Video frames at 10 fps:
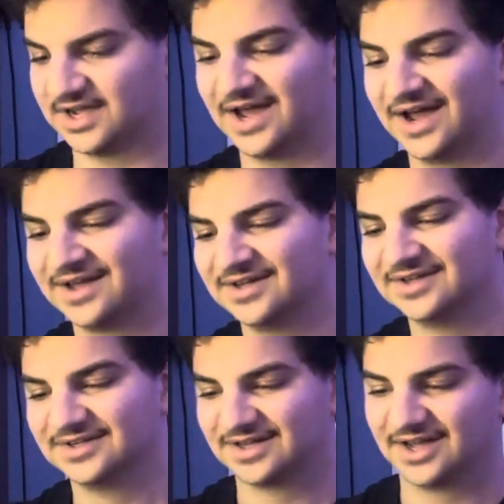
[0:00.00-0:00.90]
I
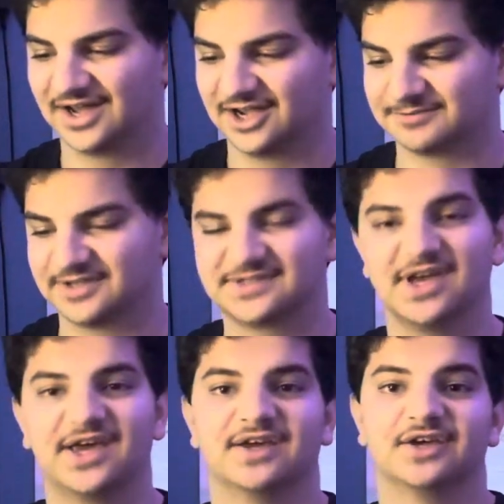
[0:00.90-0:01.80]
was about to
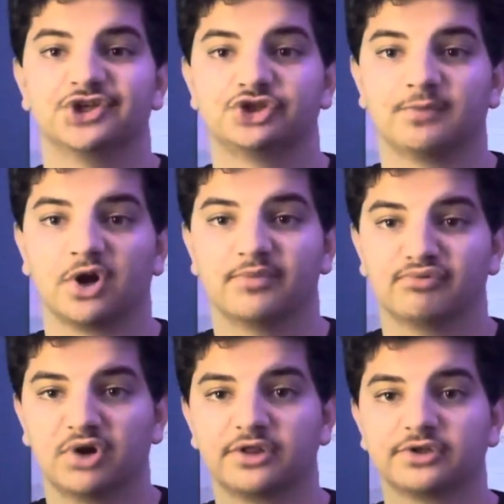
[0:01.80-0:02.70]
say, Super Mario
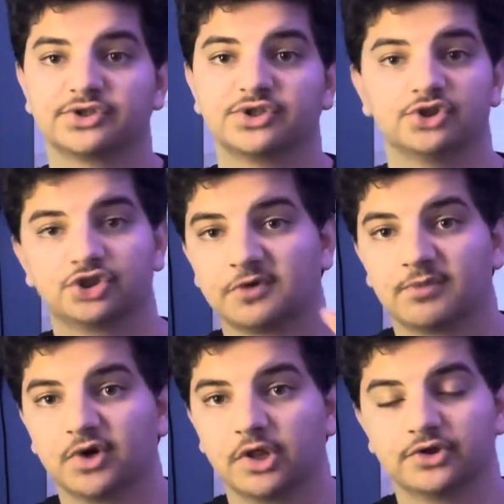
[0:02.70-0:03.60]
Brothers, Super
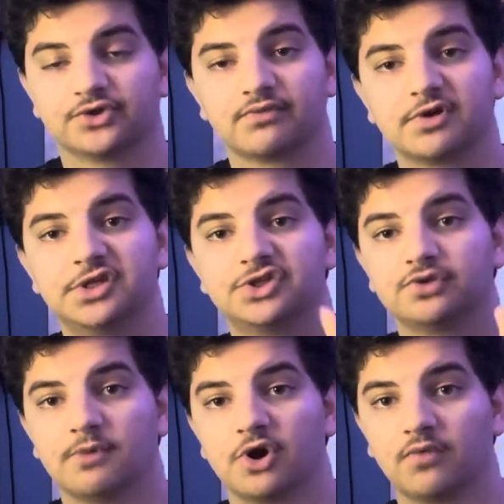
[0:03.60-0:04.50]
Mario Brothers 3,
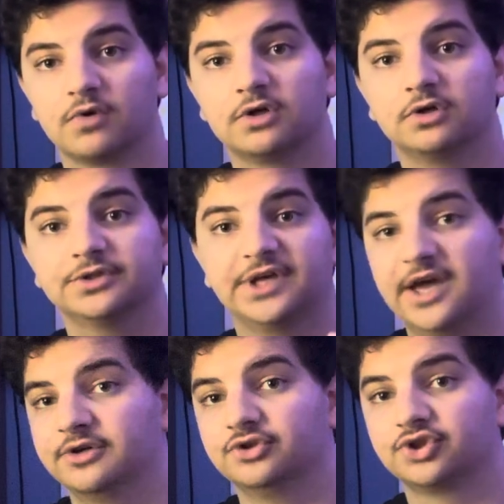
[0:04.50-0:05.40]
Super Mario World,
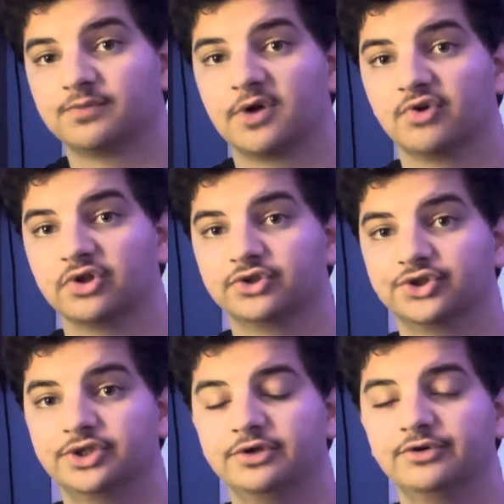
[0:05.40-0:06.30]
and New Super Mario Brothers
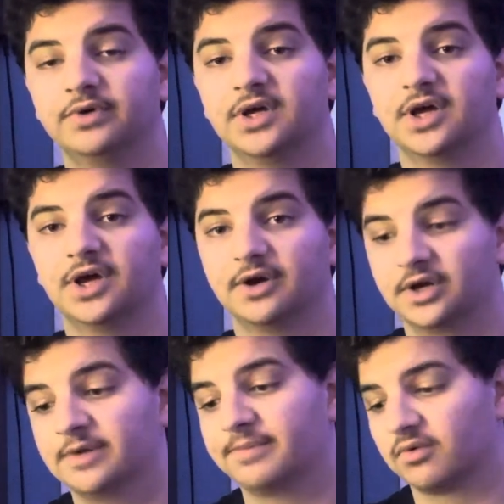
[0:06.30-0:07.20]
U.
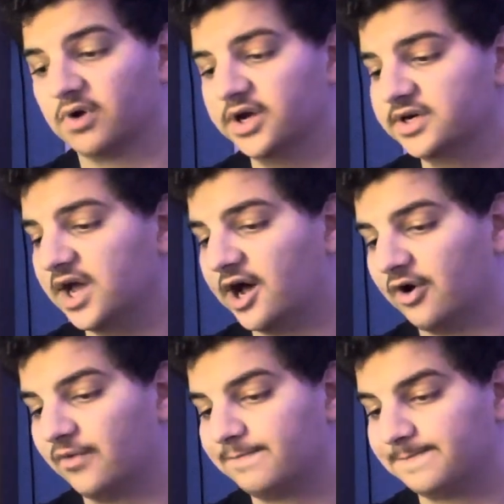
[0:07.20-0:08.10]
But right
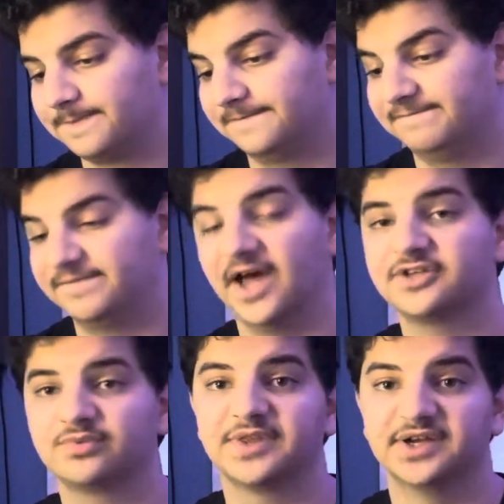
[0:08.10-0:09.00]
now,
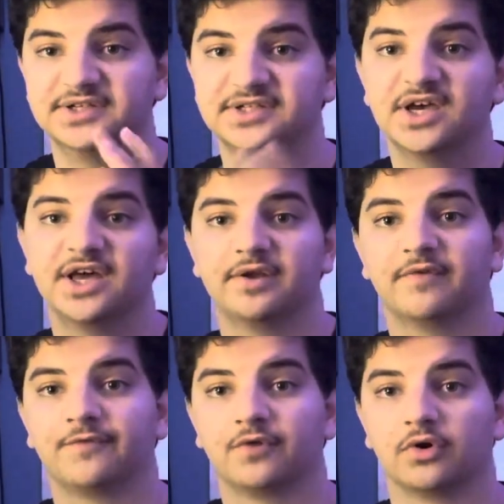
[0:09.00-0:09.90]
that's what they did
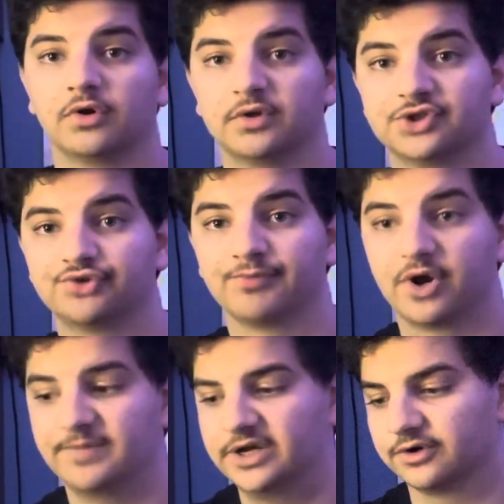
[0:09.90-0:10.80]
for Super
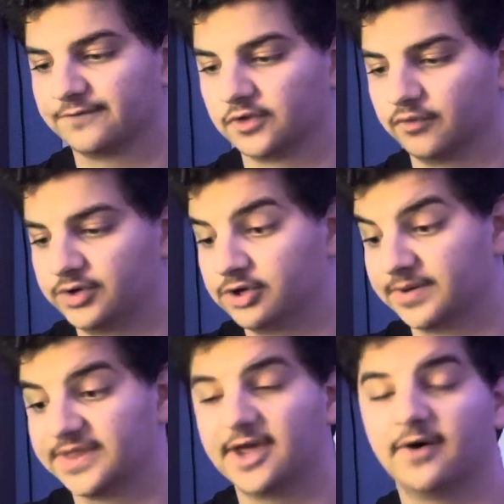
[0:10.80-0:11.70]
Mario Maker for the Wii U,
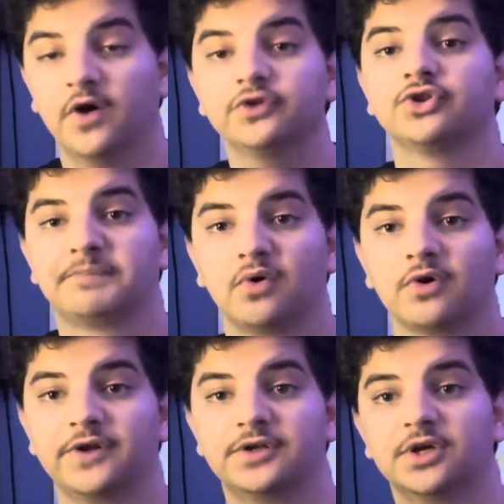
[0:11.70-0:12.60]
but they also
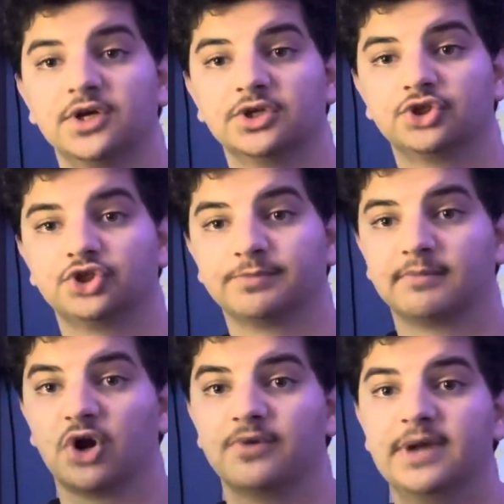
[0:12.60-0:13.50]
ported Super
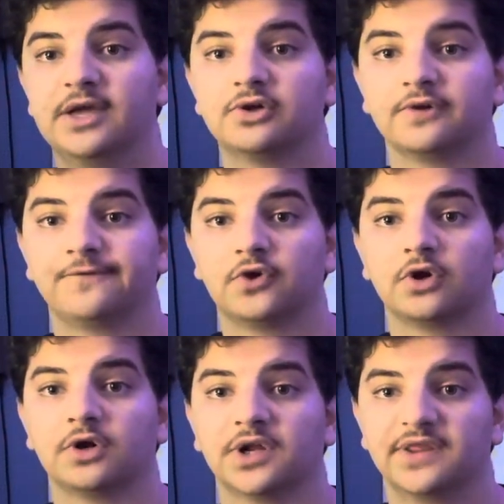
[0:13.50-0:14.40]
Mario Maker
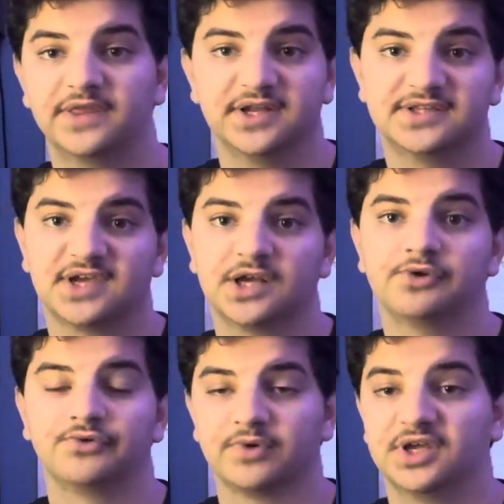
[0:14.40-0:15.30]
for the Nintendo
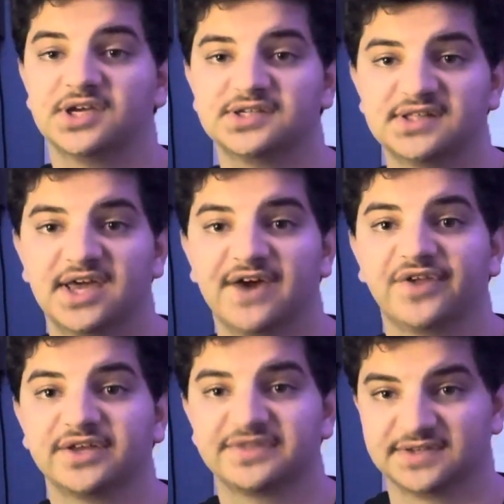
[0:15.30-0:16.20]
3DS, and they have
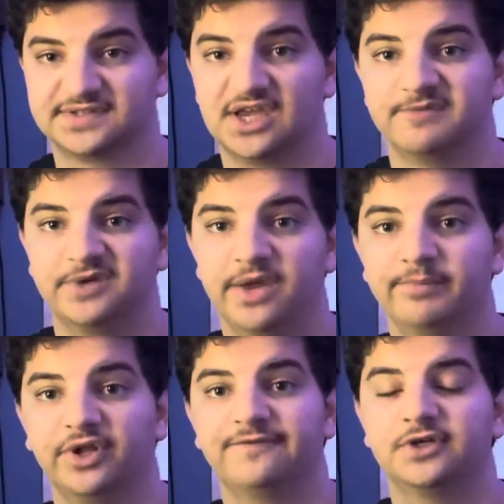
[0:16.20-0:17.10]
like the same
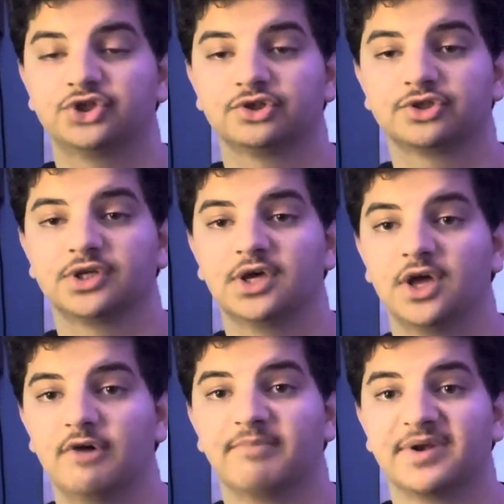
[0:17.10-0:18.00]
gameplay features,
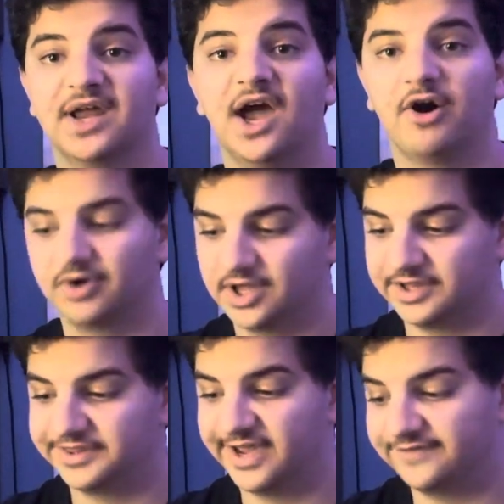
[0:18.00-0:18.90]
but now
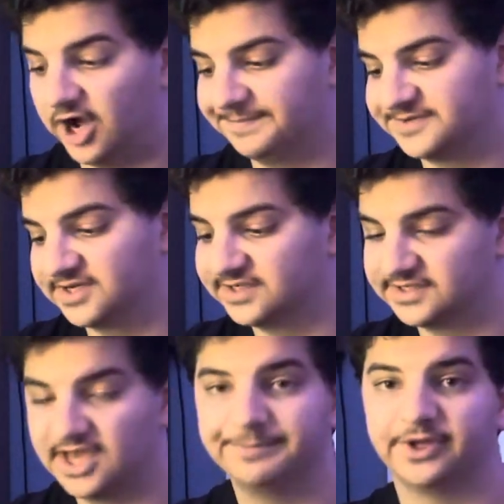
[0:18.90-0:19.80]
they have updated
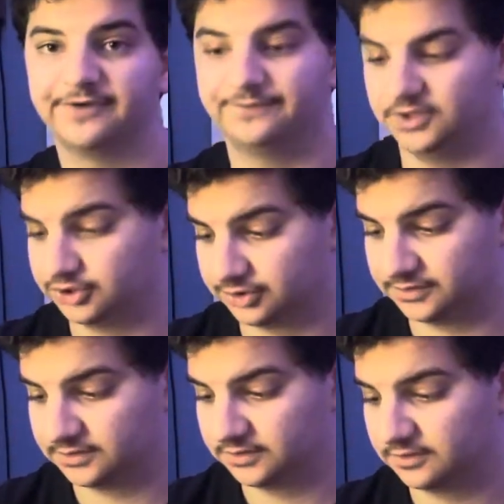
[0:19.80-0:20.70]
gameplay
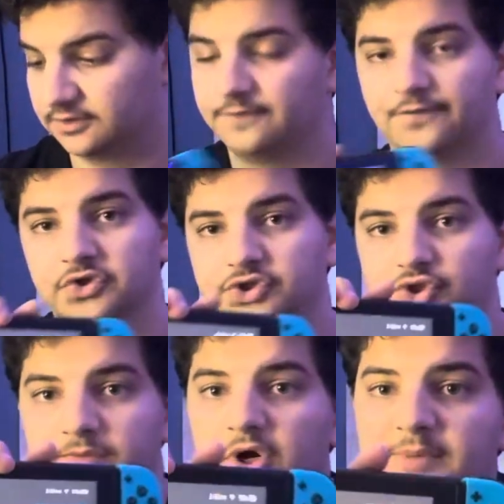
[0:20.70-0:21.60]
features for Super Mario